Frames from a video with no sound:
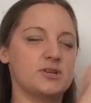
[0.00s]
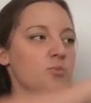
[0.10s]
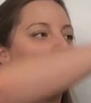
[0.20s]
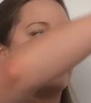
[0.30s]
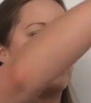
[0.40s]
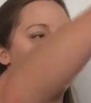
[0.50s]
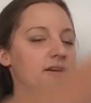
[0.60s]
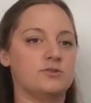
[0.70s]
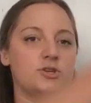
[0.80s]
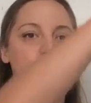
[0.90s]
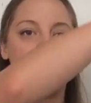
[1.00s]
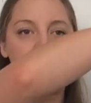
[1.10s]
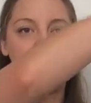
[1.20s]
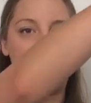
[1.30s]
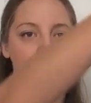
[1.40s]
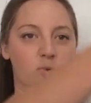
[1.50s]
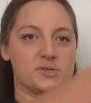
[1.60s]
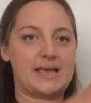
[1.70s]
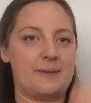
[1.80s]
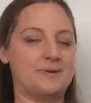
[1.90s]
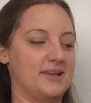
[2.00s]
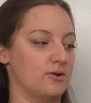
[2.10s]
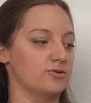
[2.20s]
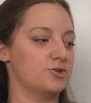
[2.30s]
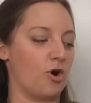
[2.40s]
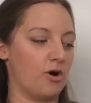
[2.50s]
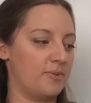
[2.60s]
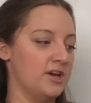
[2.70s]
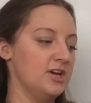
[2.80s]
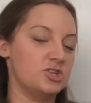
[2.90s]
Don't worry too much about what's happening on top.